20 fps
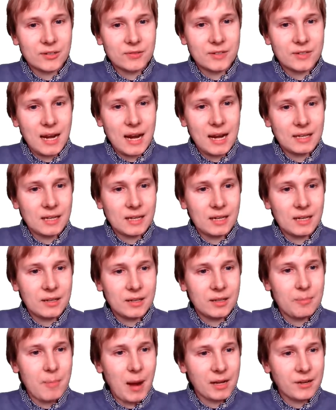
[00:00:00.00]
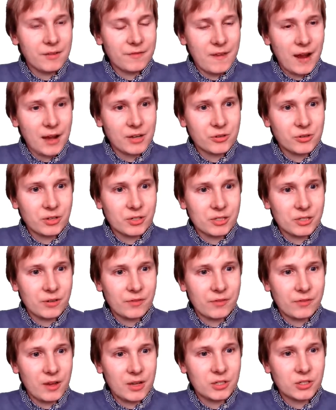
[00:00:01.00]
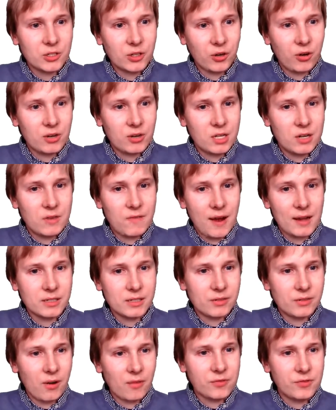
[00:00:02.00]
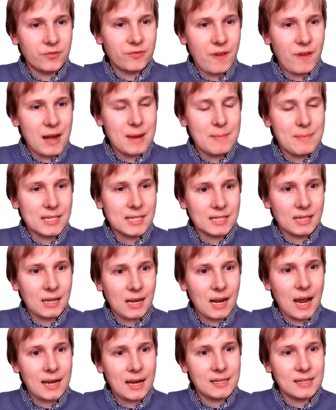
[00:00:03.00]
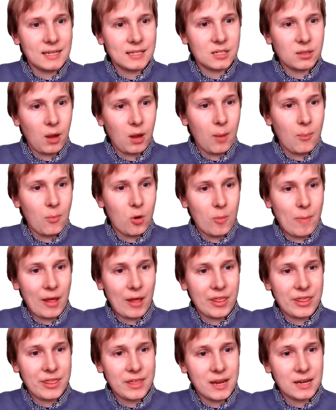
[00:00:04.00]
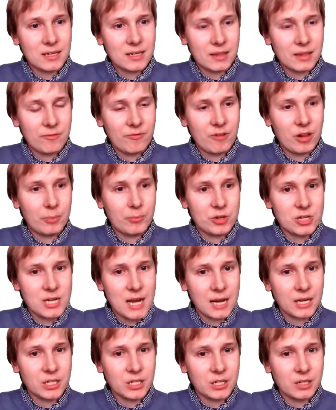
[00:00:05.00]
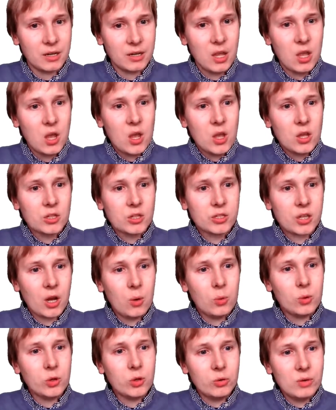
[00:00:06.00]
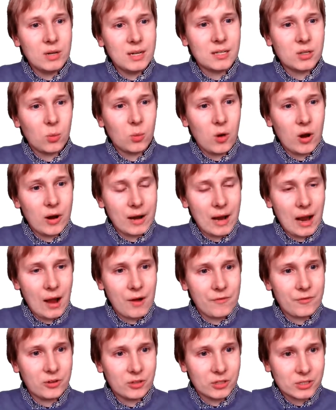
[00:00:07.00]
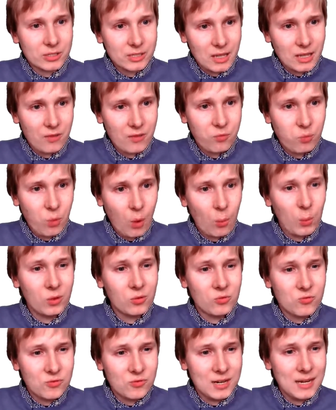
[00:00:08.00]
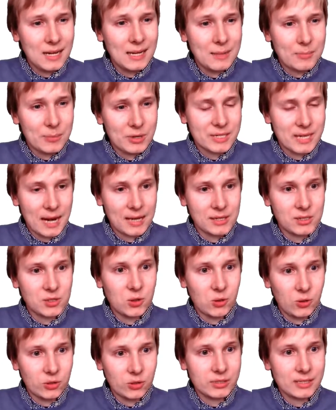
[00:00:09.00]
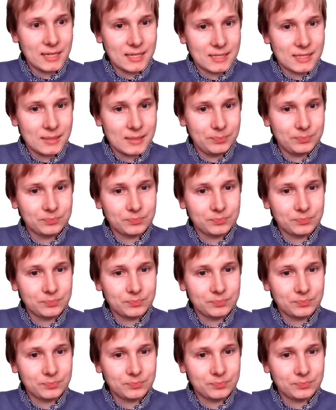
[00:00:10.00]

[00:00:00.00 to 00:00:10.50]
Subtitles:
date, and manufacturers of security devices are often very misaligned. It's a lot more about theatre than real protection. So you need to work out for yourself what will really protect your system.